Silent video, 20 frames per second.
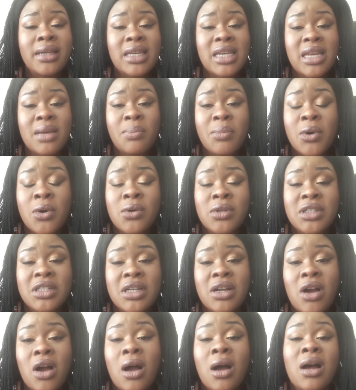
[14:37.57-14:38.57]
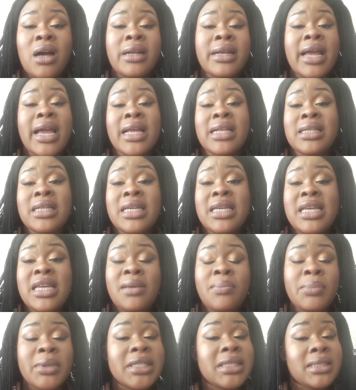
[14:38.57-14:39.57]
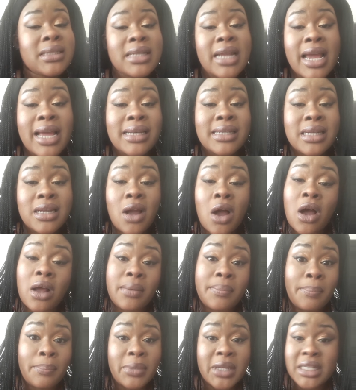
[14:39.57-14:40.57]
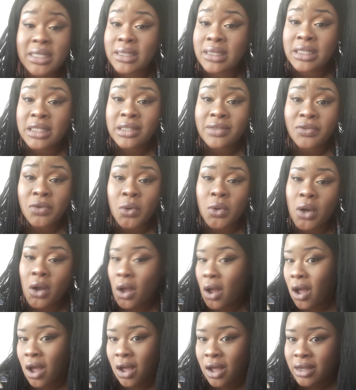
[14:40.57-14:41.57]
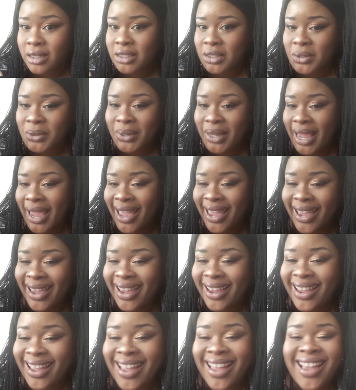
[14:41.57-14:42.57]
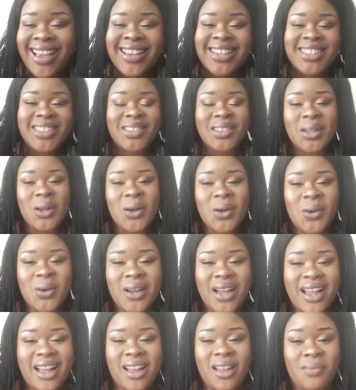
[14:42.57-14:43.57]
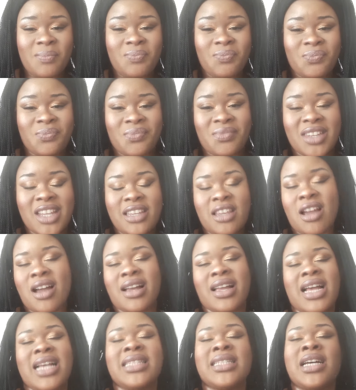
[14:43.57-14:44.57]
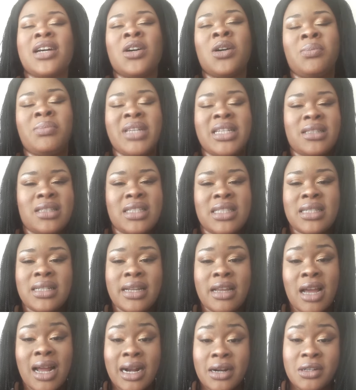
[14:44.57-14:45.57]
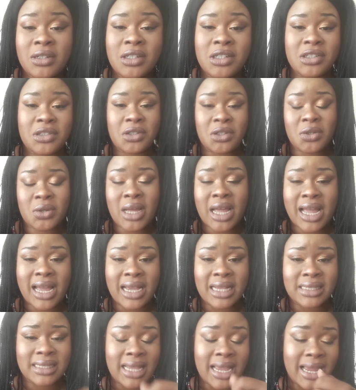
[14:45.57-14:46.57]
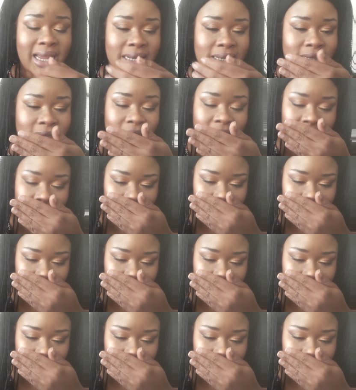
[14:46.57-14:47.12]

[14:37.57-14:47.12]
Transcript: Keep holding on and keep standing on business for God, okay? So, um yeah, guys, I hope that this encourages you guys and